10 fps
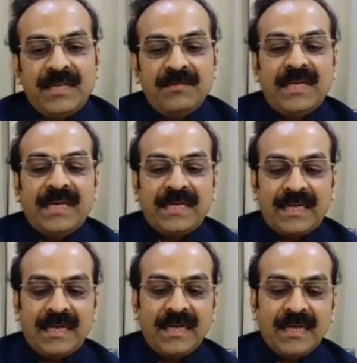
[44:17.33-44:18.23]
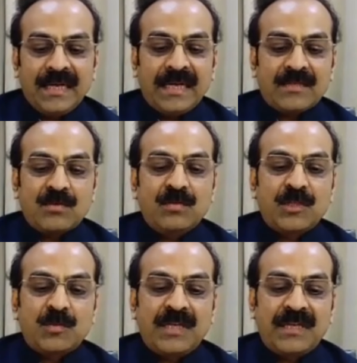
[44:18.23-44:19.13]
we can tell as to which
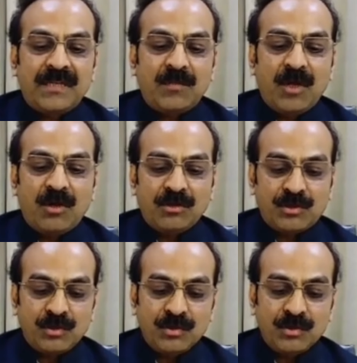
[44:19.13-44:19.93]
period it belongs to.